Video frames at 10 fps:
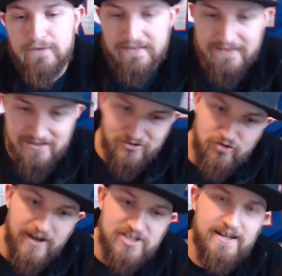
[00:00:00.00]
this is the
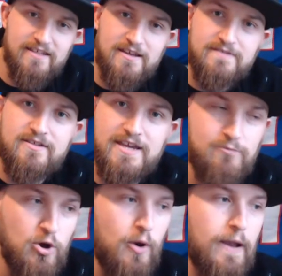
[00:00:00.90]
direction I see this team
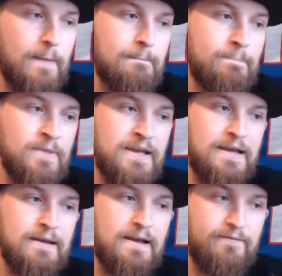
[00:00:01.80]
going.
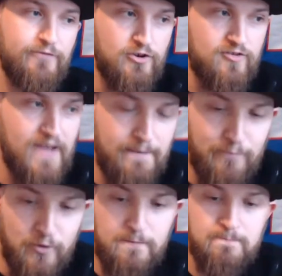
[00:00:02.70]
For
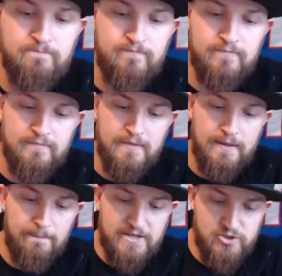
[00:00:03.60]
example,
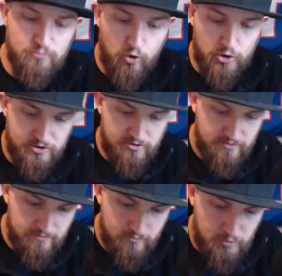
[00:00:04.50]
Mitch Morse.
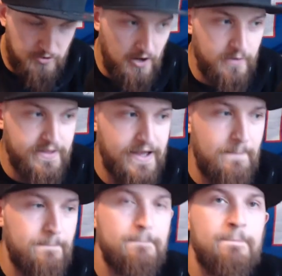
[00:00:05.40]
We'll start with
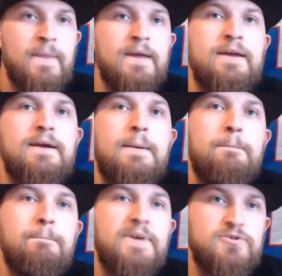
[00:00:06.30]
him.
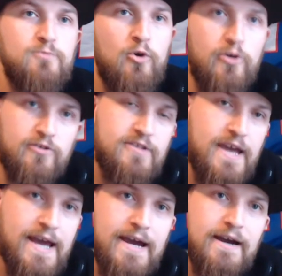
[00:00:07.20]
Mitch Morse,
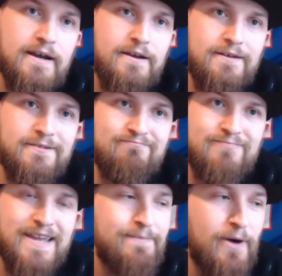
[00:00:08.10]
yeah. In
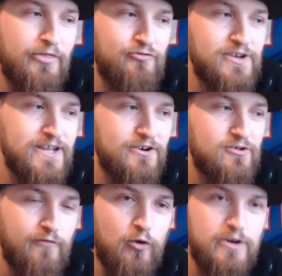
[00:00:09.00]
about 3 years,
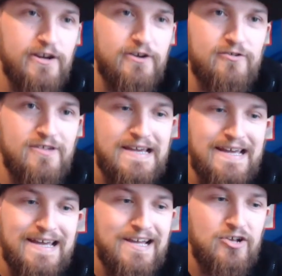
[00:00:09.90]
4 years,
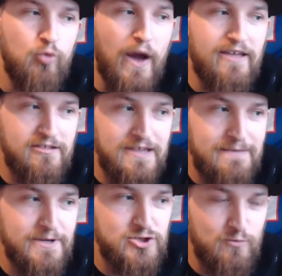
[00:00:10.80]
do I see
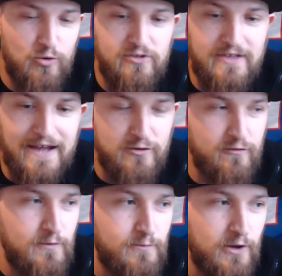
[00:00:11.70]
Mitch Morse on this
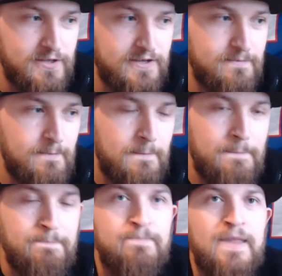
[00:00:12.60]
football team?
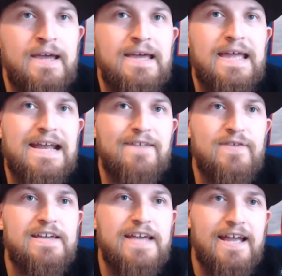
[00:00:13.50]
And if
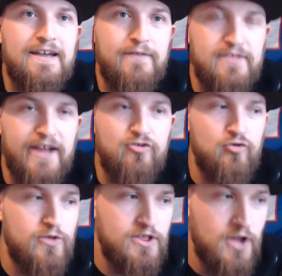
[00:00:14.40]
his answer
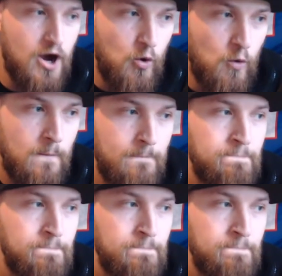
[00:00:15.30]
was no,